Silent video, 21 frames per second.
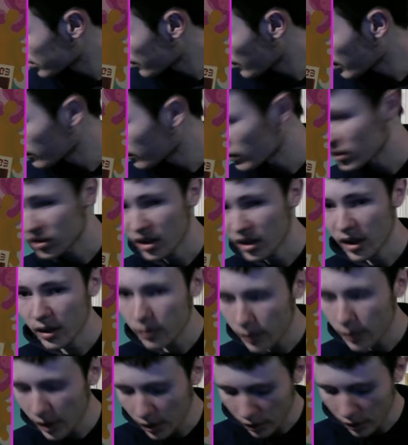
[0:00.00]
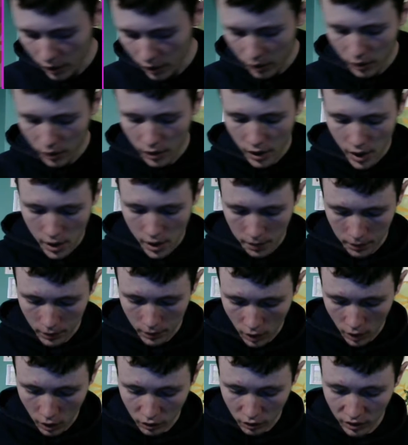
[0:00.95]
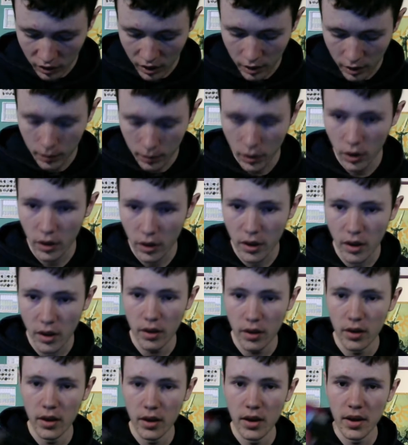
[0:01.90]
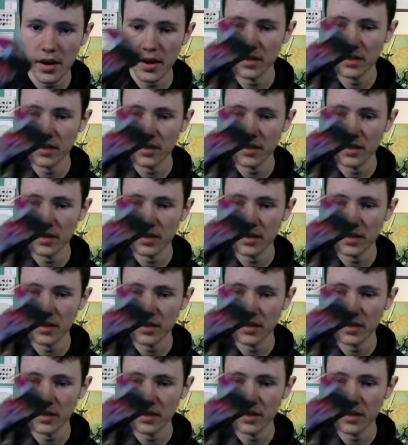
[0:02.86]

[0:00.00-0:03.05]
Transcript: thing to the side, but... Octoling Boy, he